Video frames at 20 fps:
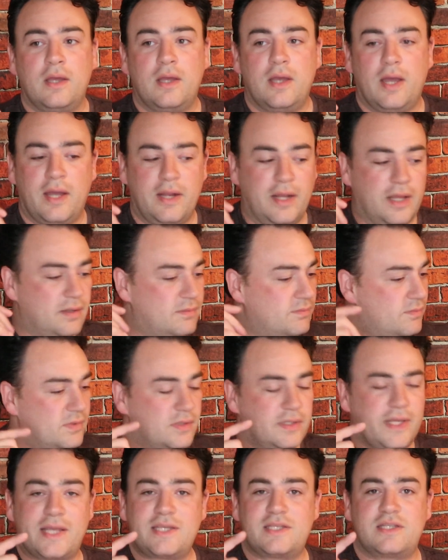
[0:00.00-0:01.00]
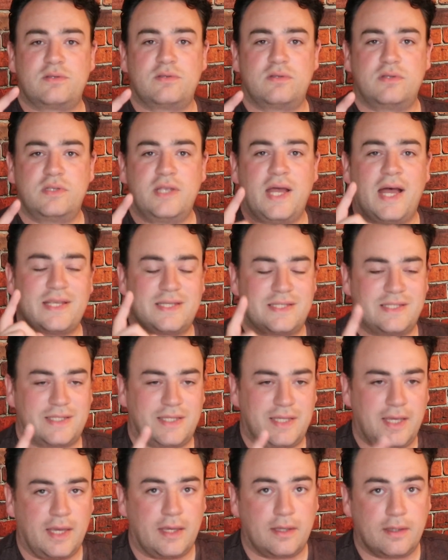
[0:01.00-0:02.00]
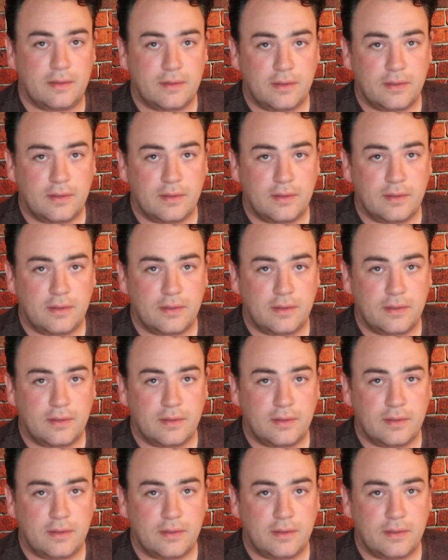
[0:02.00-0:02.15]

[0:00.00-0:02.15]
And then that's the key.